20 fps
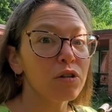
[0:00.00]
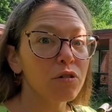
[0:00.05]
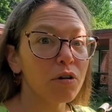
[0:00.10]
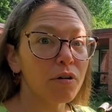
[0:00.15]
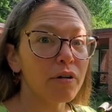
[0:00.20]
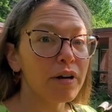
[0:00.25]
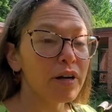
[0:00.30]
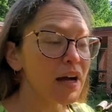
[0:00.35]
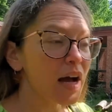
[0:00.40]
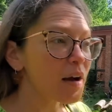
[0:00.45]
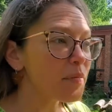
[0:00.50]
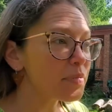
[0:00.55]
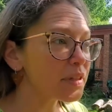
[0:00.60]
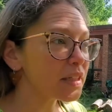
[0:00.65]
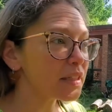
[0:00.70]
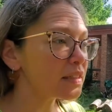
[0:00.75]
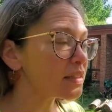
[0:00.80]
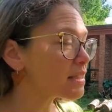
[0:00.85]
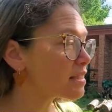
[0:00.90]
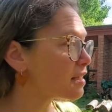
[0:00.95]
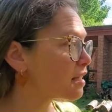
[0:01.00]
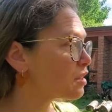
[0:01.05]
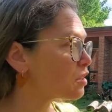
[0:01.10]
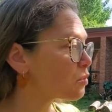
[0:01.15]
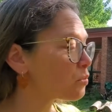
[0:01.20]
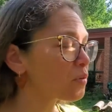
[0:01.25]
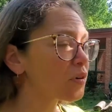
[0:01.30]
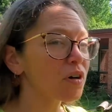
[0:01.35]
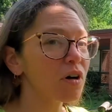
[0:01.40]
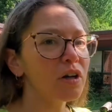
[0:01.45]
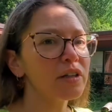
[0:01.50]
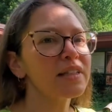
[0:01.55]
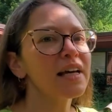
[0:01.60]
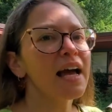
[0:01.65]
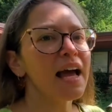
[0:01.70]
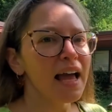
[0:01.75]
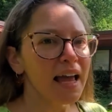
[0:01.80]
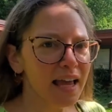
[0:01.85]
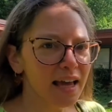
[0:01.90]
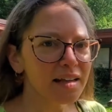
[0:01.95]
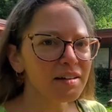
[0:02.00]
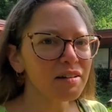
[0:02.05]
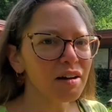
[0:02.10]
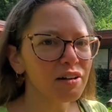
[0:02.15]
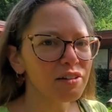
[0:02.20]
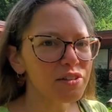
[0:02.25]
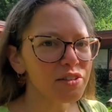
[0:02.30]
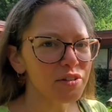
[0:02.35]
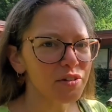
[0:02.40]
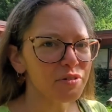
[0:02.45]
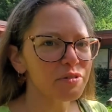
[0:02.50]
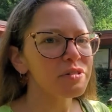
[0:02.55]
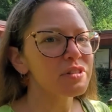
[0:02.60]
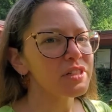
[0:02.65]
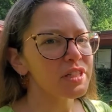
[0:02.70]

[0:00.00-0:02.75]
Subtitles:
growing competence in the world. And also,